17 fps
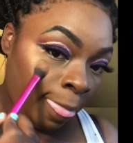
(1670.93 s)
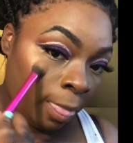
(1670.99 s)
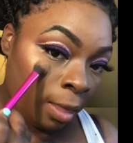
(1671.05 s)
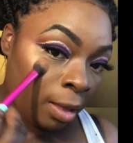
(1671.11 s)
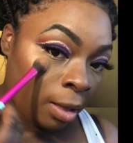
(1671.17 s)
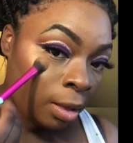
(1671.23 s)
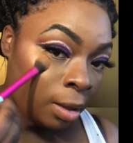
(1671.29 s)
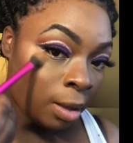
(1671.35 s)

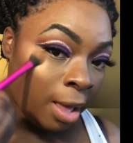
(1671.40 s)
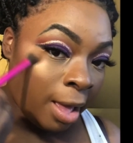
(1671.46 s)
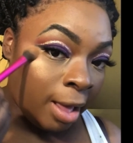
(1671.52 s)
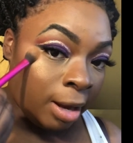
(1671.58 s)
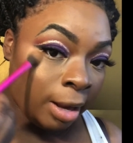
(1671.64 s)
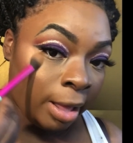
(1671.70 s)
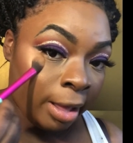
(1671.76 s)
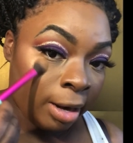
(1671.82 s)
And you're
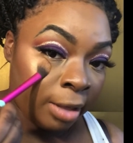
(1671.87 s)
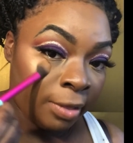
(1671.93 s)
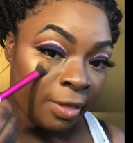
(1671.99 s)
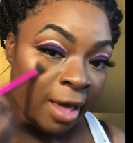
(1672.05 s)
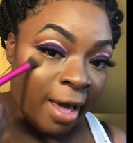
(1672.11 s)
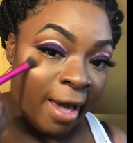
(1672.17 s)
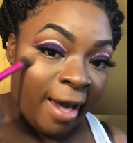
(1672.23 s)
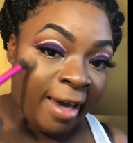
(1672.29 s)
highlighting
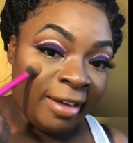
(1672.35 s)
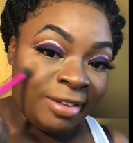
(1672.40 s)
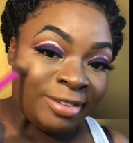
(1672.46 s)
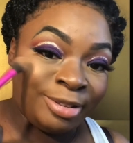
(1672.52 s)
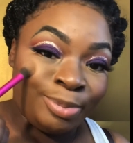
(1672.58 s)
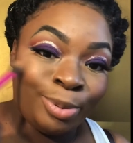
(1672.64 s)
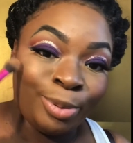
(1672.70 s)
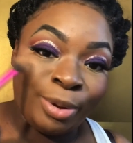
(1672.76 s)
the
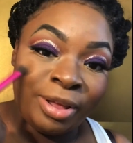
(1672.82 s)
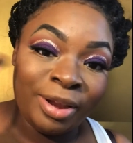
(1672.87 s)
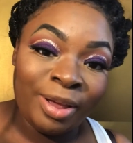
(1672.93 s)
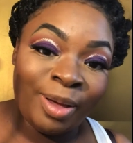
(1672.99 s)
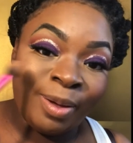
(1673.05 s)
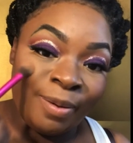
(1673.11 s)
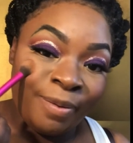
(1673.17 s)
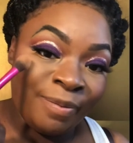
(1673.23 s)
highest point
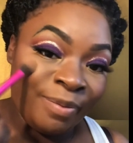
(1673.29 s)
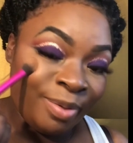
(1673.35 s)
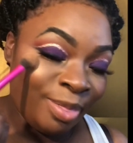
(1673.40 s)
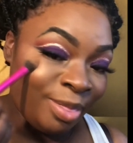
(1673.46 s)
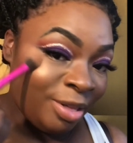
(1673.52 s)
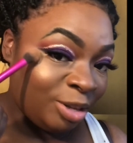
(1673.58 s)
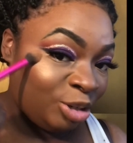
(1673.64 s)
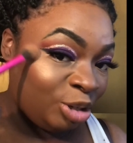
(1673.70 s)
of
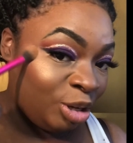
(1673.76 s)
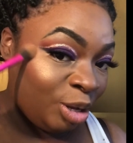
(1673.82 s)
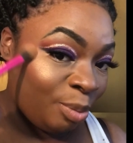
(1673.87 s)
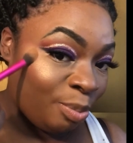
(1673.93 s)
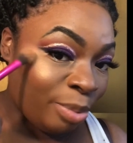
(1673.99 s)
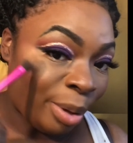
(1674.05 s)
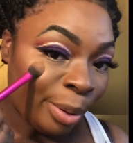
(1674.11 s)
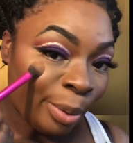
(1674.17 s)
the
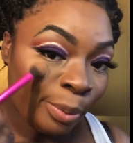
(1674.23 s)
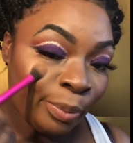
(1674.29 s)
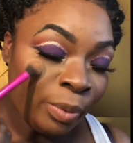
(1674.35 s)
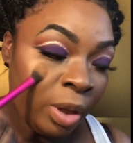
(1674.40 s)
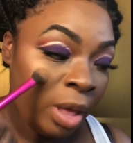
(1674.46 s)
cheekbone.